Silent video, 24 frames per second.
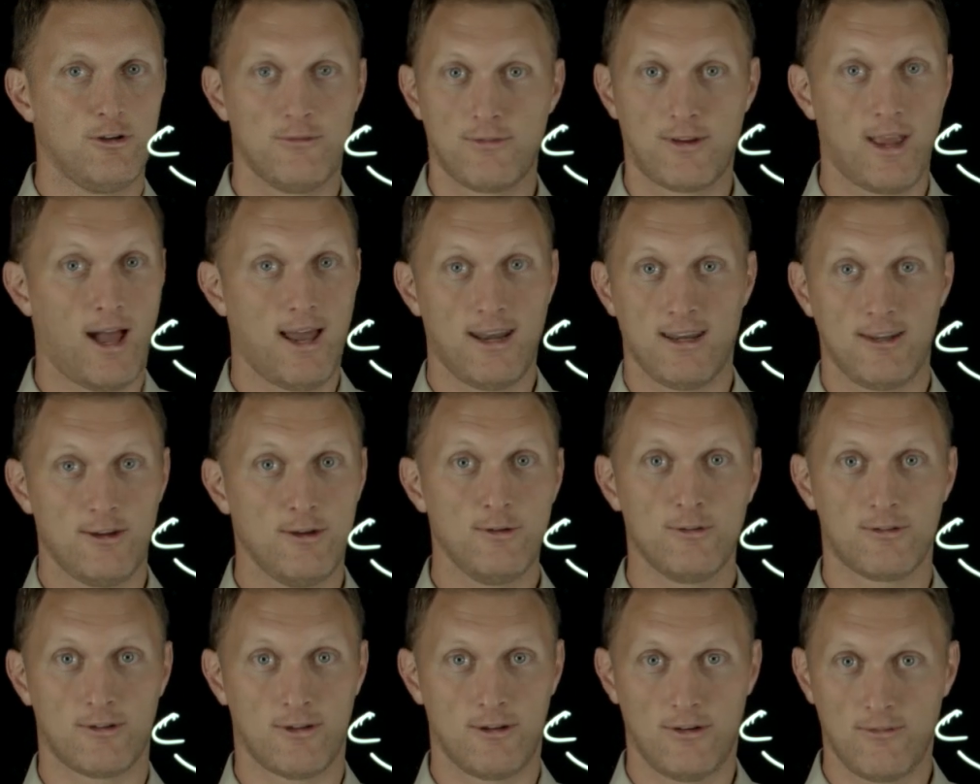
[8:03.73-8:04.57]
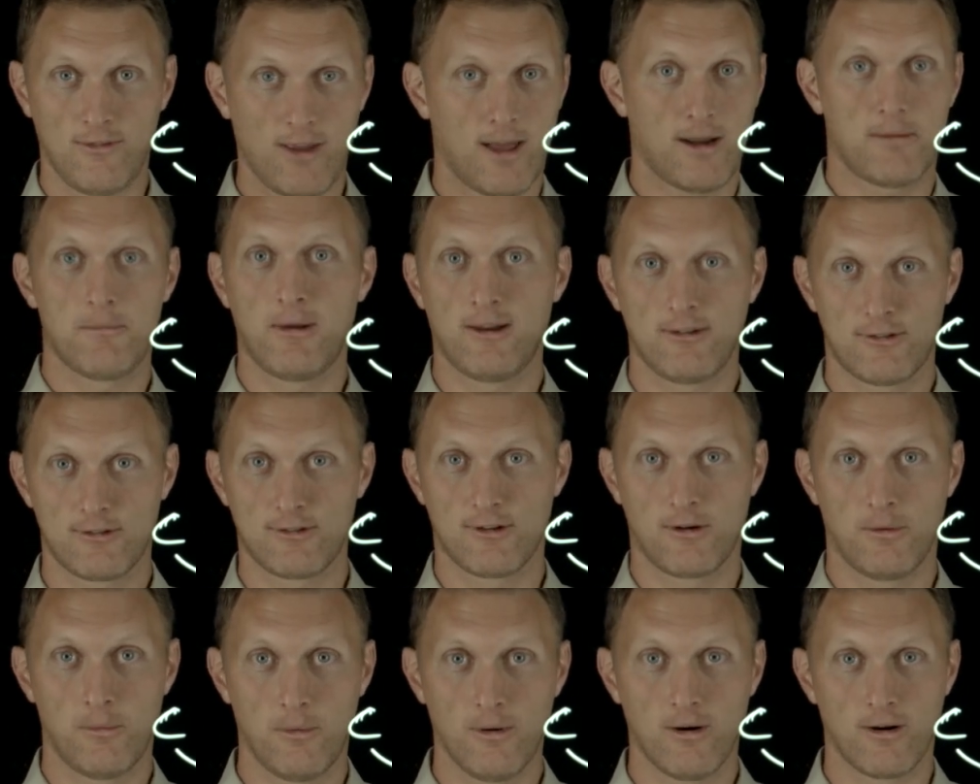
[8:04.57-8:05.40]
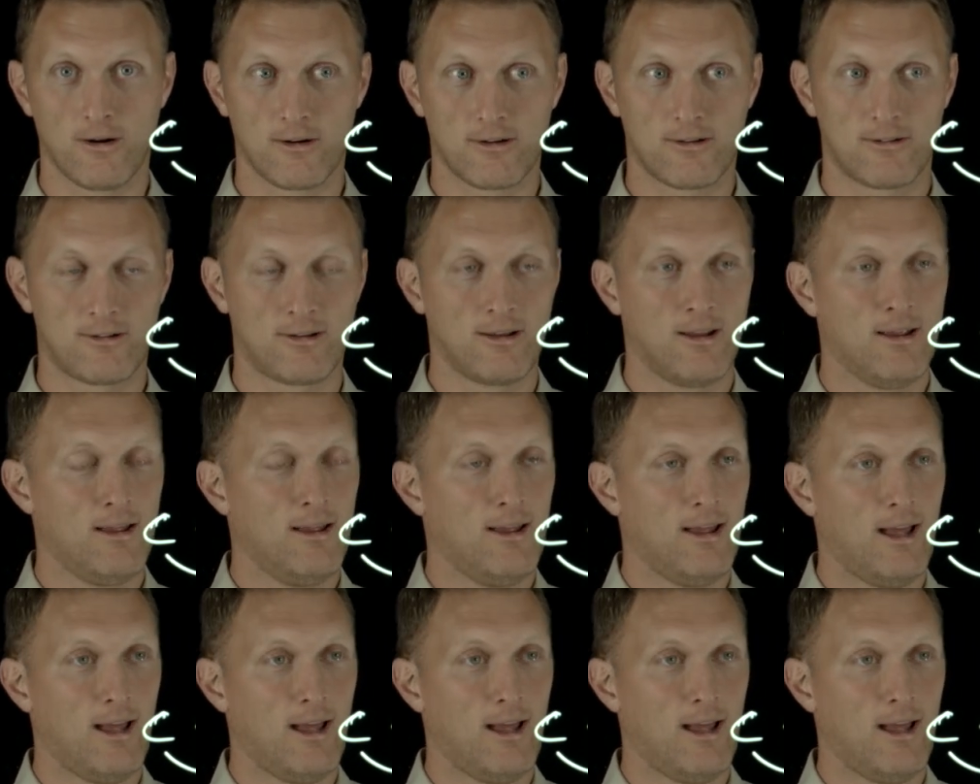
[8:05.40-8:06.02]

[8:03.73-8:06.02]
you've got to use it. You've got to make sure it works.